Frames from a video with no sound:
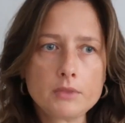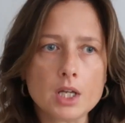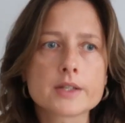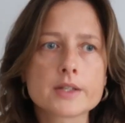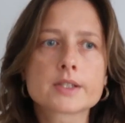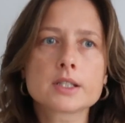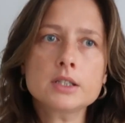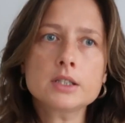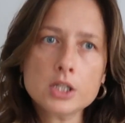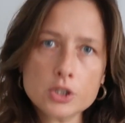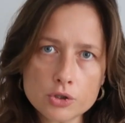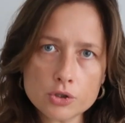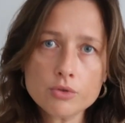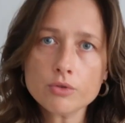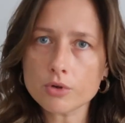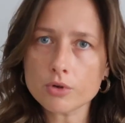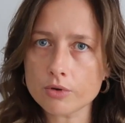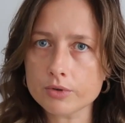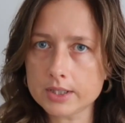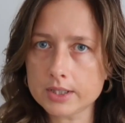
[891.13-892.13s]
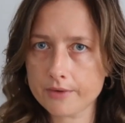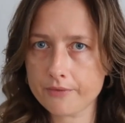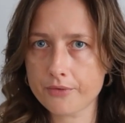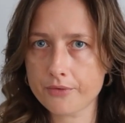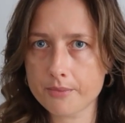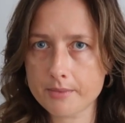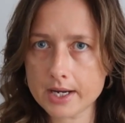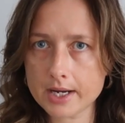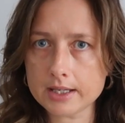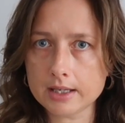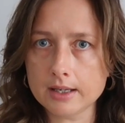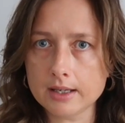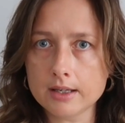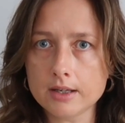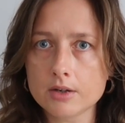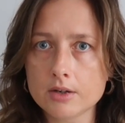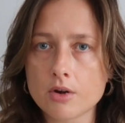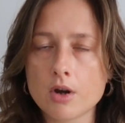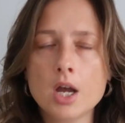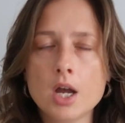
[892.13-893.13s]
So they do go there for money,
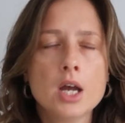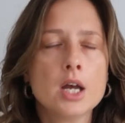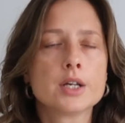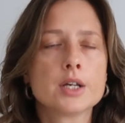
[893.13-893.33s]
you know.